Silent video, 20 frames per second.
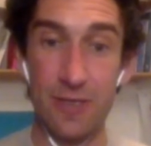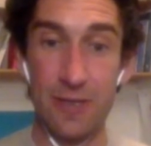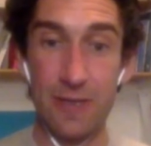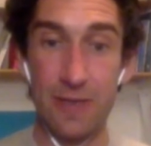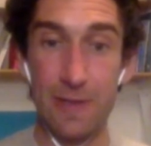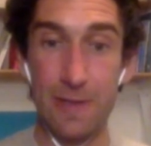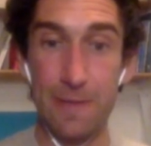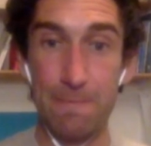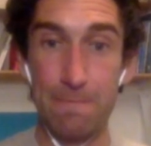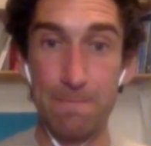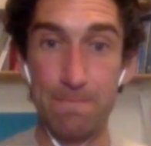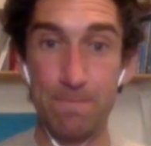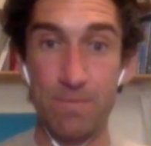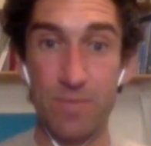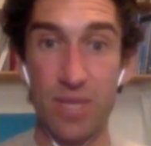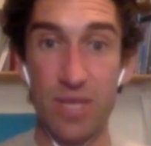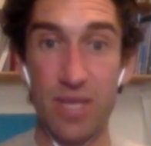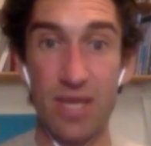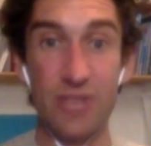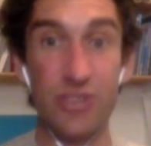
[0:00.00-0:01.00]
And
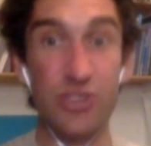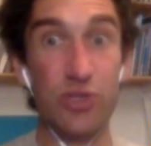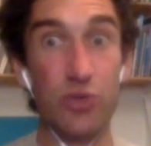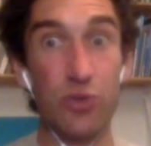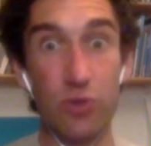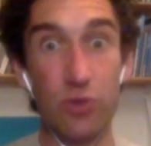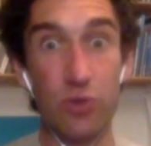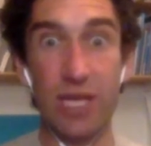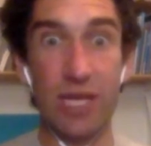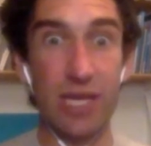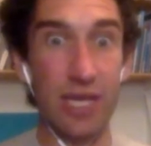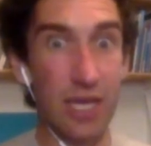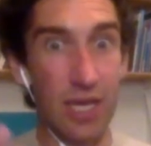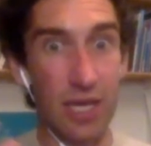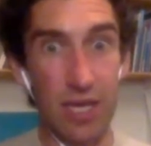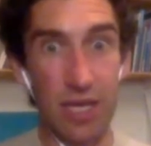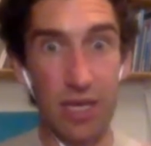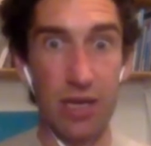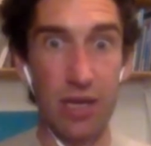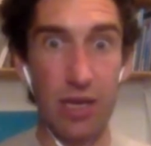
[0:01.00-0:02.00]
so
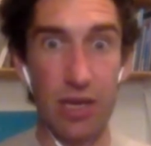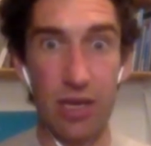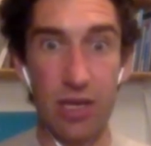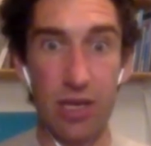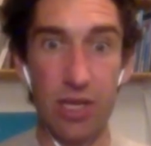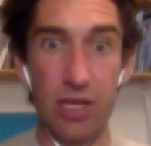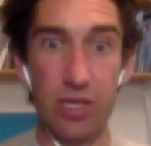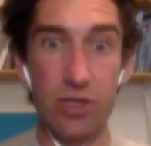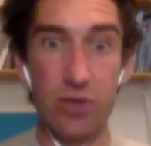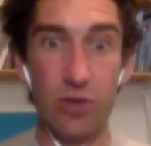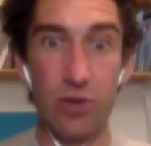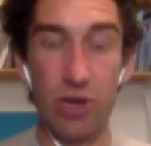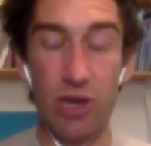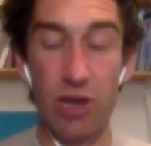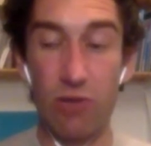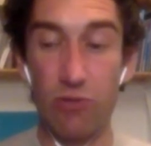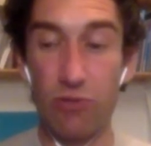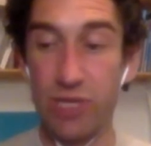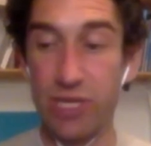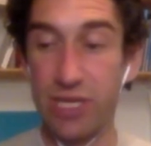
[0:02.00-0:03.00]

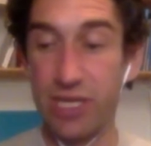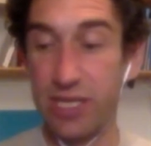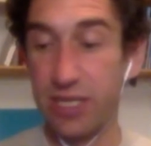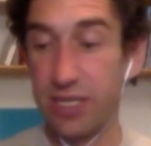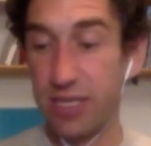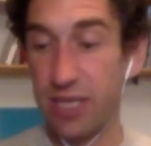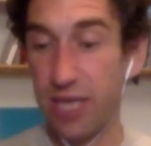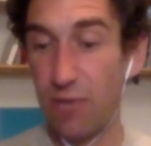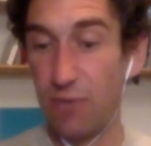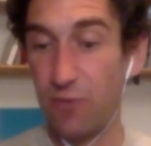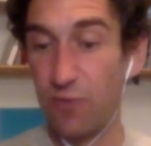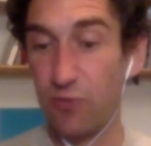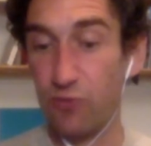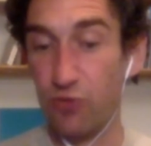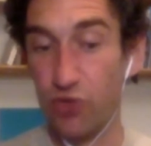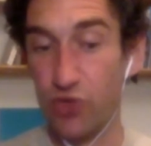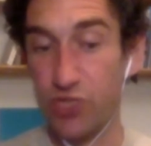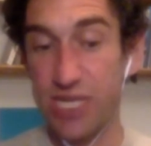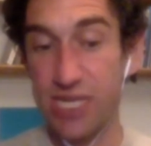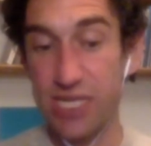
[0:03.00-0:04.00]
a really helpful
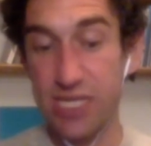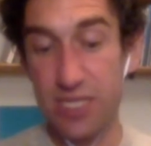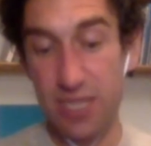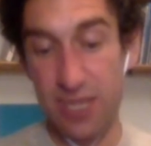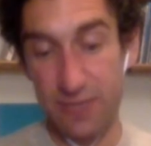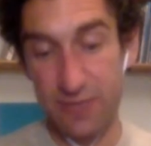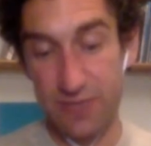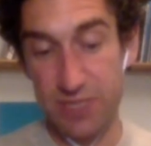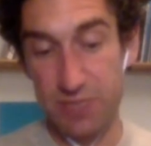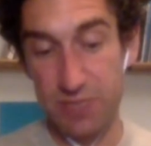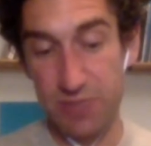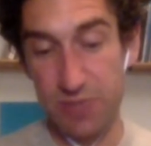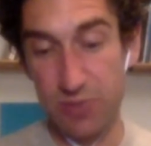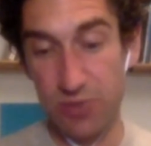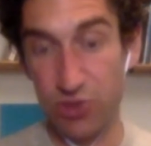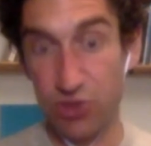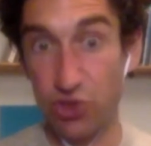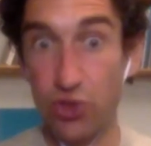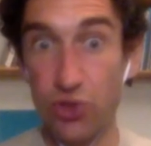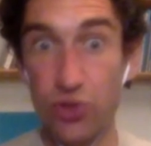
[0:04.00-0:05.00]
routine that I've seen
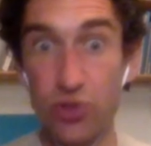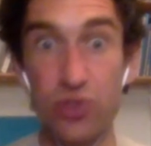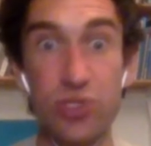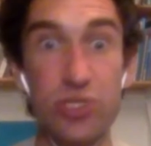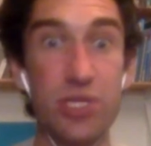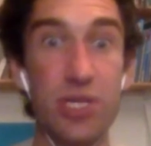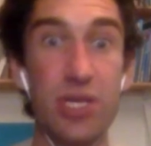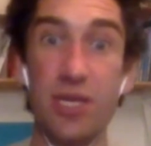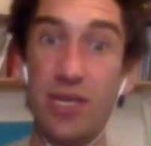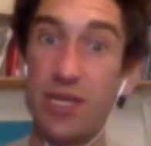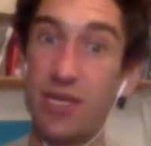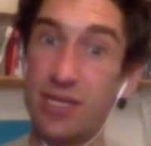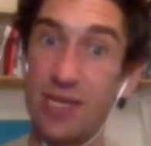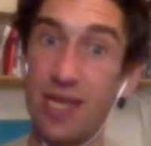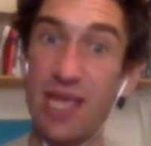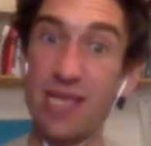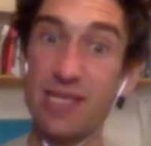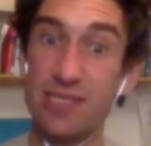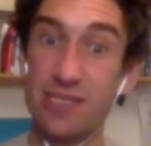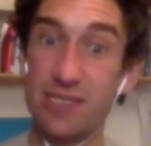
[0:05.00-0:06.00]
people use in
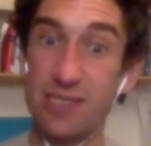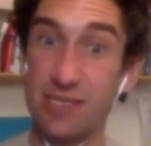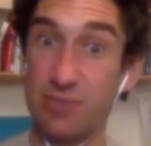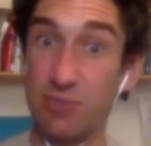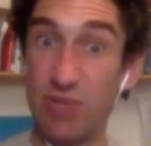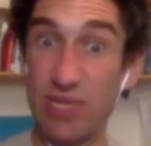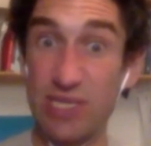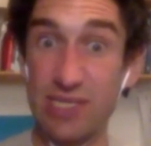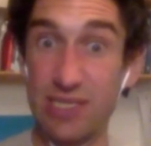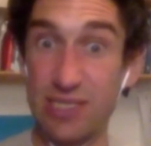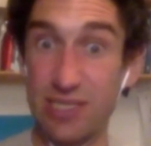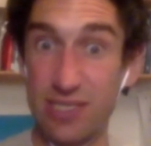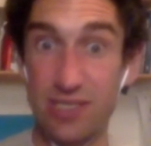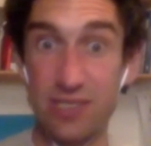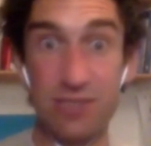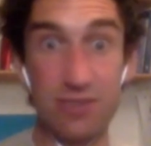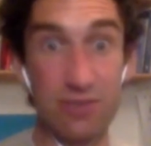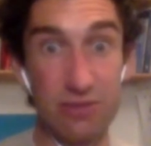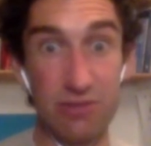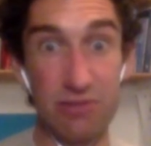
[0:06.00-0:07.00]
lessons is basically
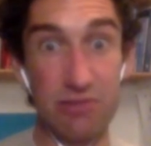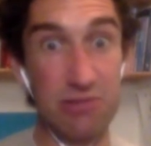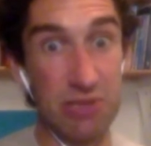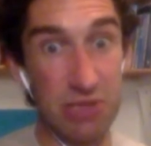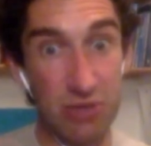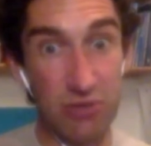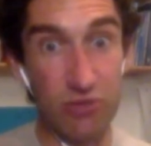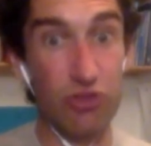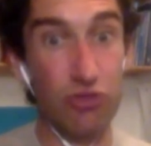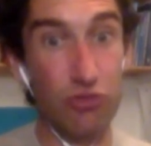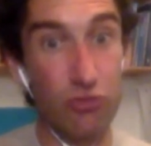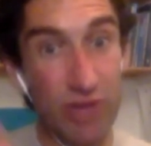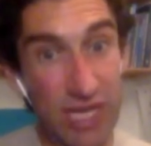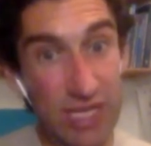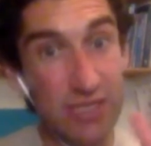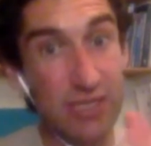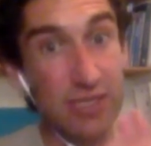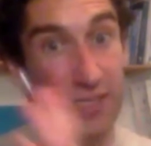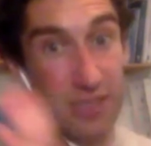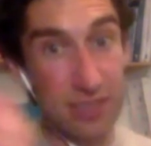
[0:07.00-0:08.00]
just to
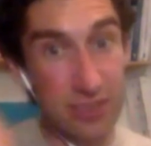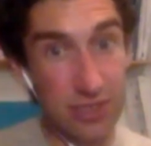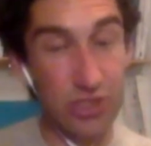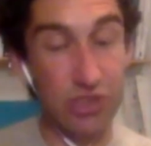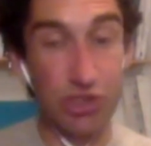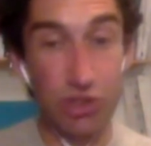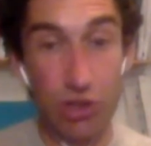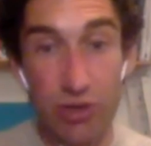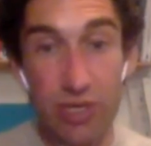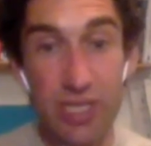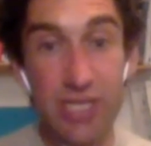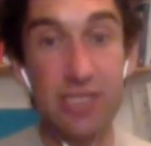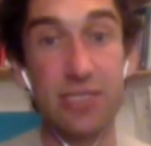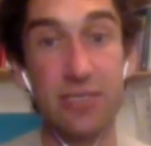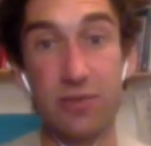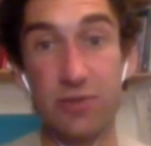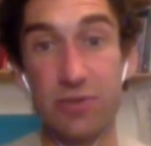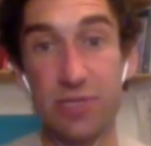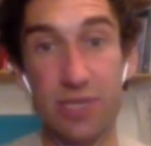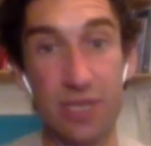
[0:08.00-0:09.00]
narrate the journey.
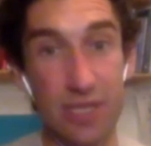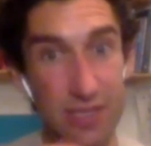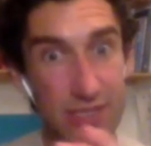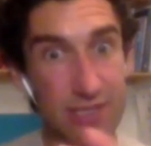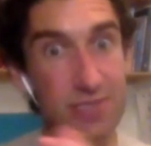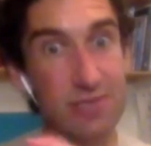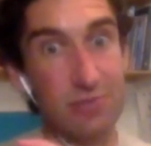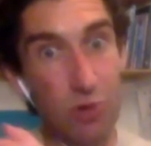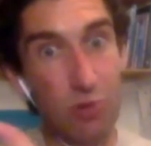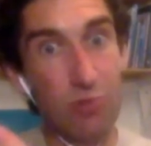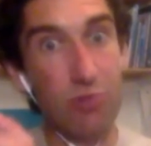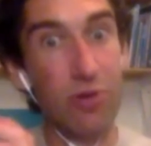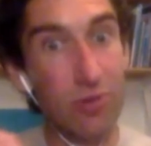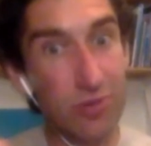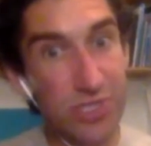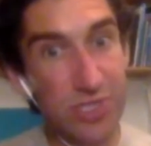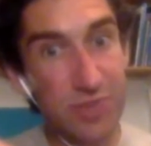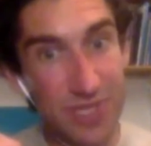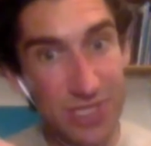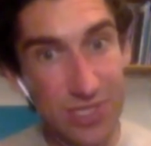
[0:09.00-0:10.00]
So it's like, this is what we're
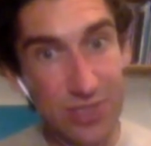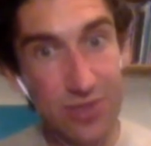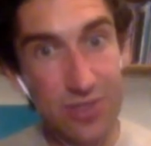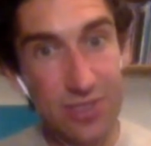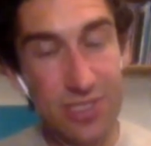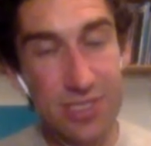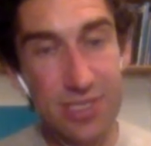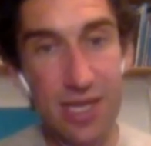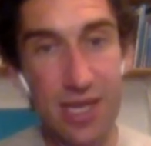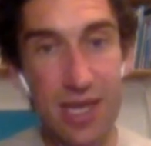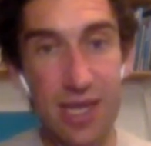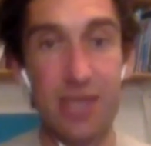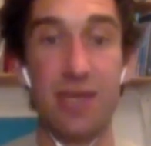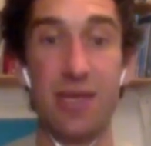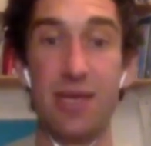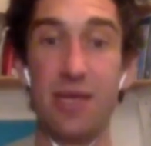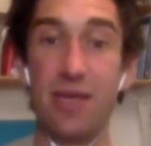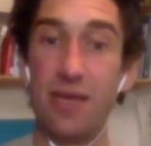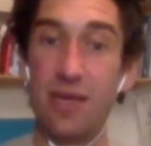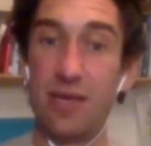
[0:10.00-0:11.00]
going to be doing today.
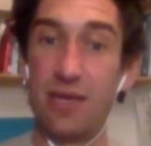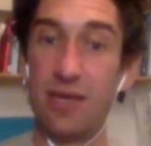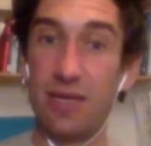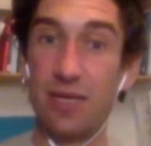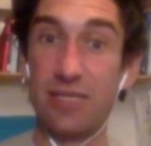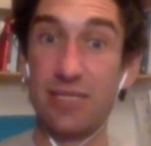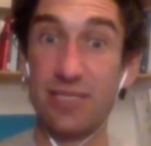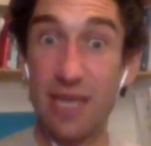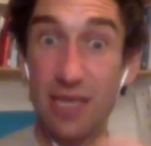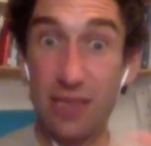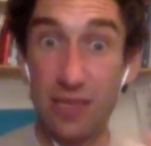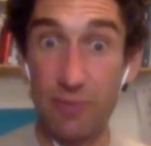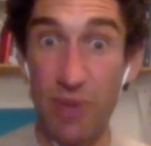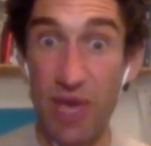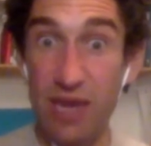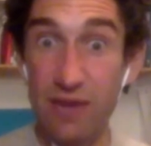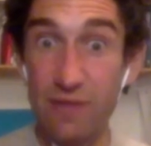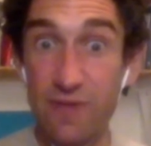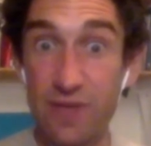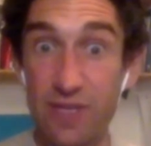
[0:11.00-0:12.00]
Sell the
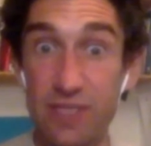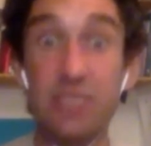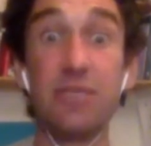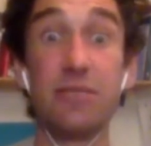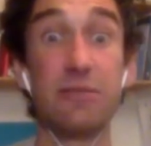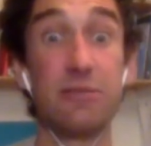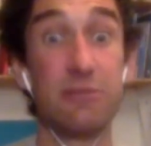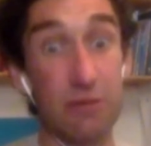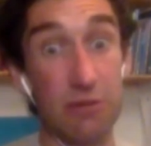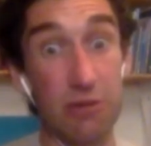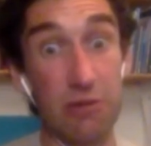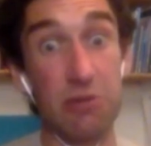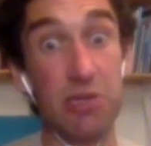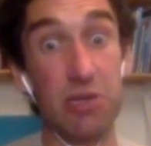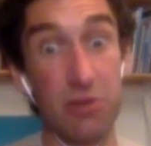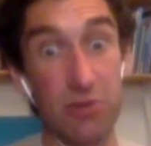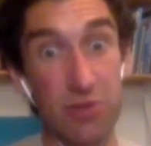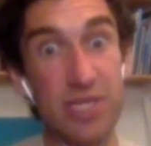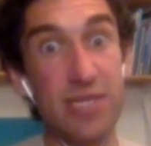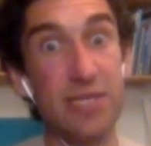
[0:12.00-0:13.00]
benefits. So
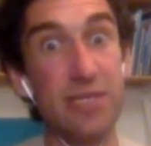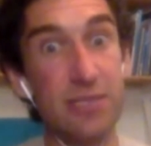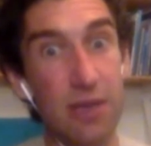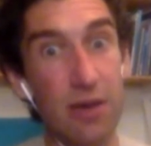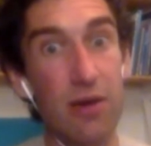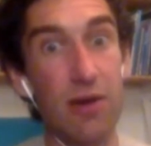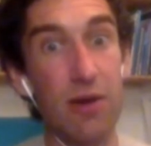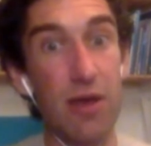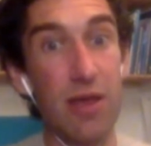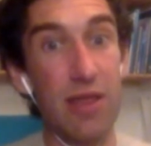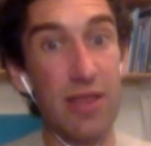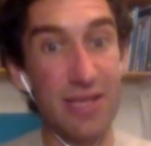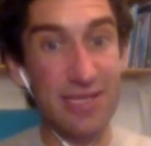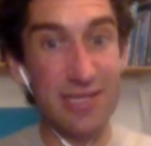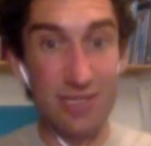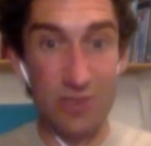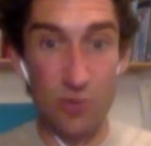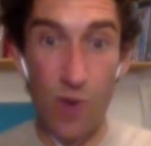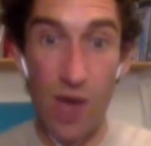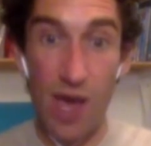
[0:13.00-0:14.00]
this
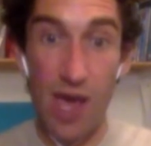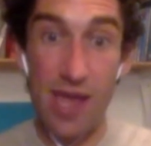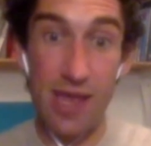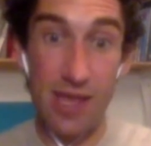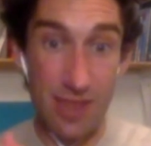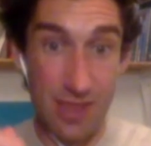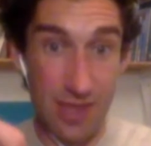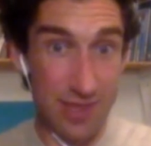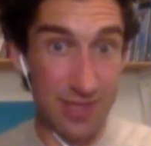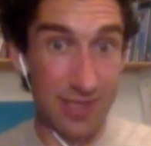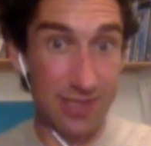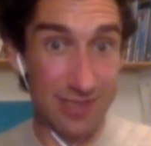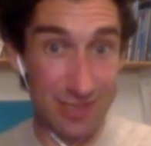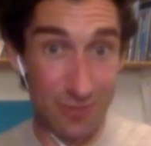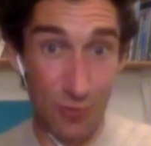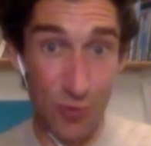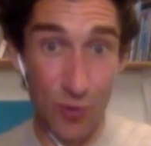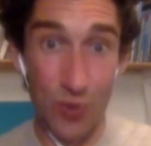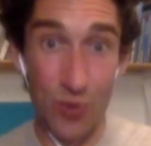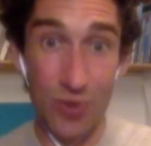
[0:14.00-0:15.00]
is why the things that
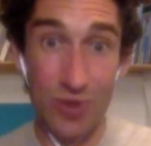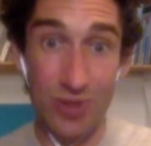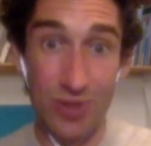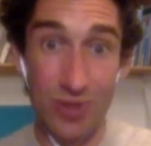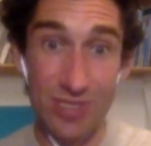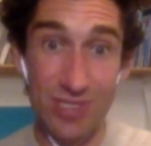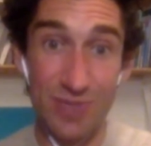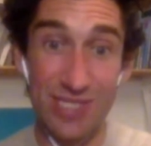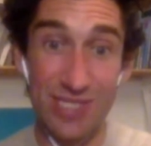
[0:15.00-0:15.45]
we're going to be